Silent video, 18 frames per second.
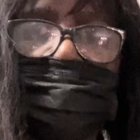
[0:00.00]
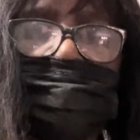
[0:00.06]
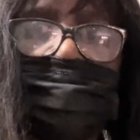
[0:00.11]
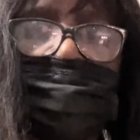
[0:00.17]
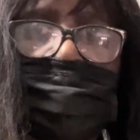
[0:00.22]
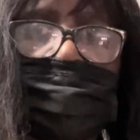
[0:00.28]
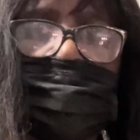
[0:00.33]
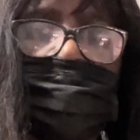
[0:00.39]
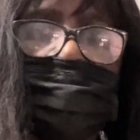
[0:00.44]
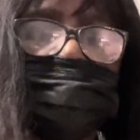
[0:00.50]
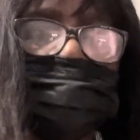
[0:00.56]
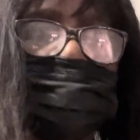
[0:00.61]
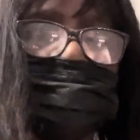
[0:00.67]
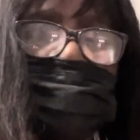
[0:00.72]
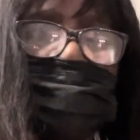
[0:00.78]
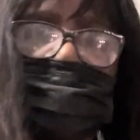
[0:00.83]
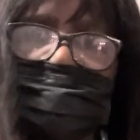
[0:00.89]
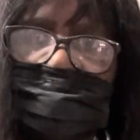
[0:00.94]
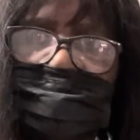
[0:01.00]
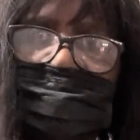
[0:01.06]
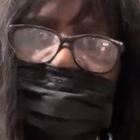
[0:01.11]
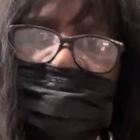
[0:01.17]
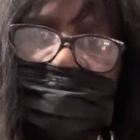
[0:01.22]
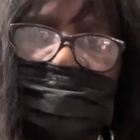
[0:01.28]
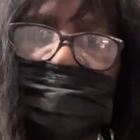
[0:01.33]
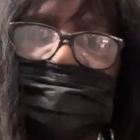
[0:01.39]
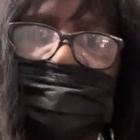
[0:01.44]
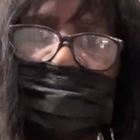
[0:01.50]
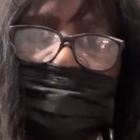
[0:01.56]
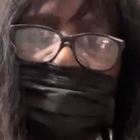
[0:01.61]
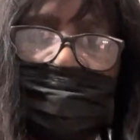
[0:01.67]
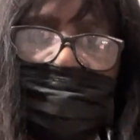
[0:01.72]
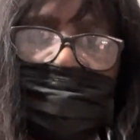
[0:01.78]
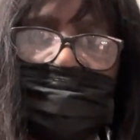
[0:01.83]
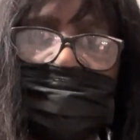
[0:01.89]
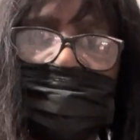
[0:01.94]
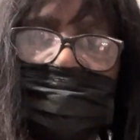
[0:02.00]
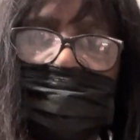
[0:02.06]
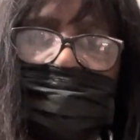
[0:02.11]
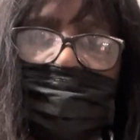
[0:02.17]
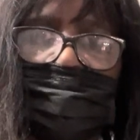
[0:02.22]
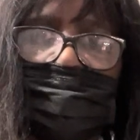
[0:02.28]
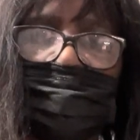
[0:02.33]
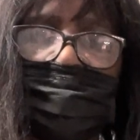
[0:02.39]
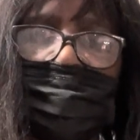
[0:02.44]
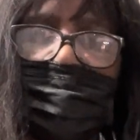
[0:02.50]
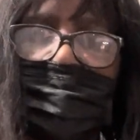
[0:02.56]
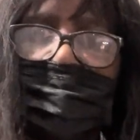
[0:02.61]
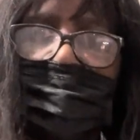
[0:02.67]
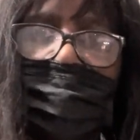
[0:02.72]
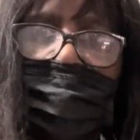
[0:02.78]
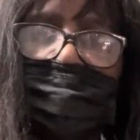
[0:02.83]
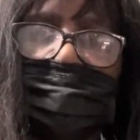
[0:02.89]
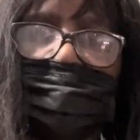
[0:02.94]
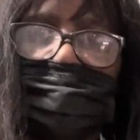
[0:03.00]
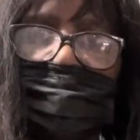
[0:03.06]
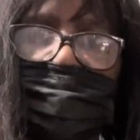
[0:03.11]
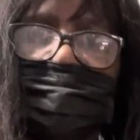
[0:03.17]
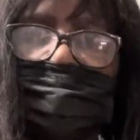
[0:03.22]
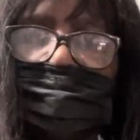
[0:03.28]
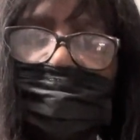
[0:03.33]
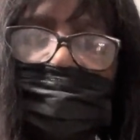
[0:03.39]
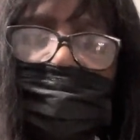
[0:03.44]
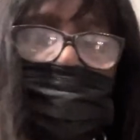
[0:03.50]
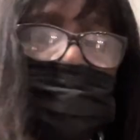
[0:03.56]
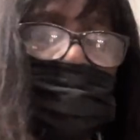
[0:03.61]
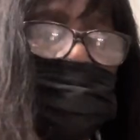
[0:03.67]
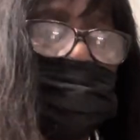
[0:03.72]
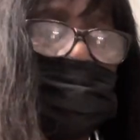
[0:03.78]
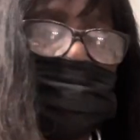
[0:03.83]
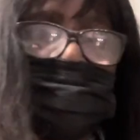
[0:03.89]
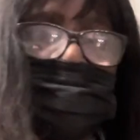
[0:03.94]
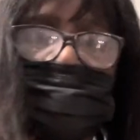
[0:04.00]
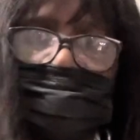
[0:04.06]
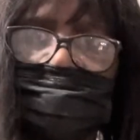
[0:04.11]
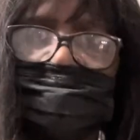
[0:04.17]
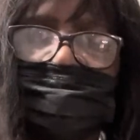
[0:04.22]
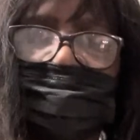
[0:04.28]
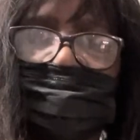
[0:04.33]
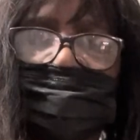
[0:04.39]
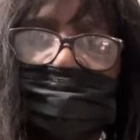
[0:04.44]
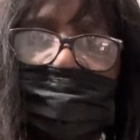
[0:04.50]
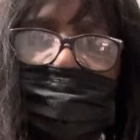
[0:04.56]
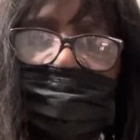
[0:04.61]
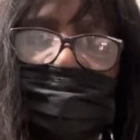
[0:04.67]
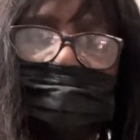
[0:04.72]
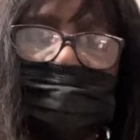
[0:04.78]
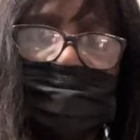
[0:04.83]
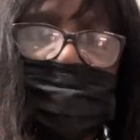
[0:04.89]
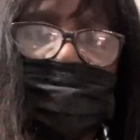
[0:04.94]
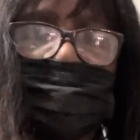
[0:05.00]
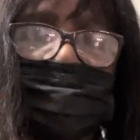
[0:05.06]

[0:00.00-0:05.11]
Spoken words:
back on. So that's easy for me, you know. I don't know if a woman want to use anything bigger